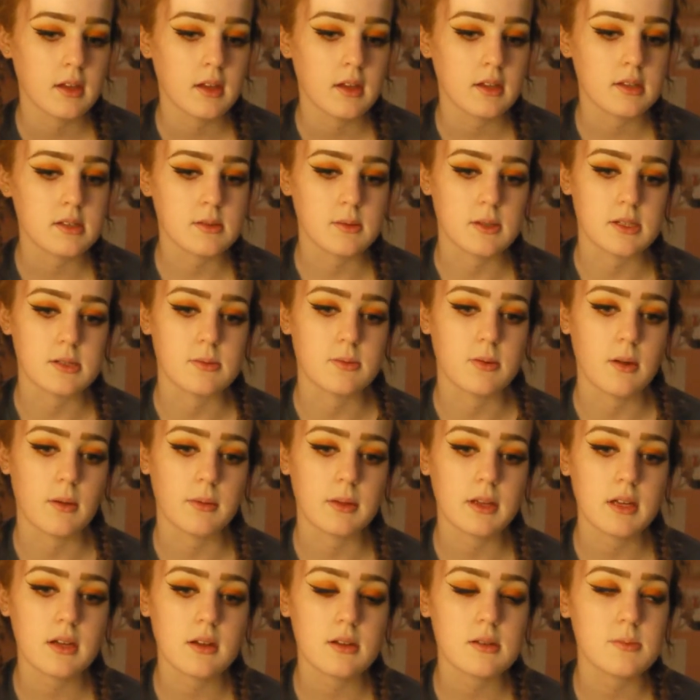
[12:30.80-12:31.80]
so I should
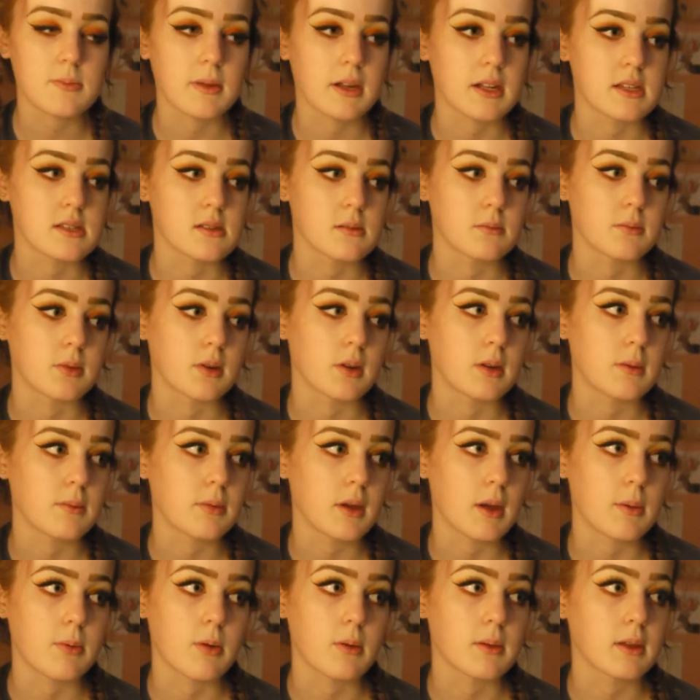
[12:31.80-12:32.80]
probably go to bed at some point,
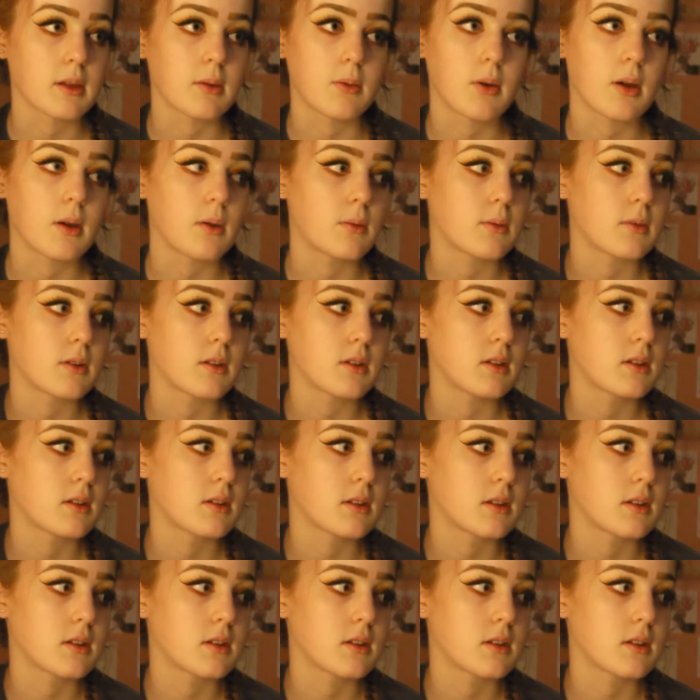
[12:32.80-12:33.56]
but I probably won't.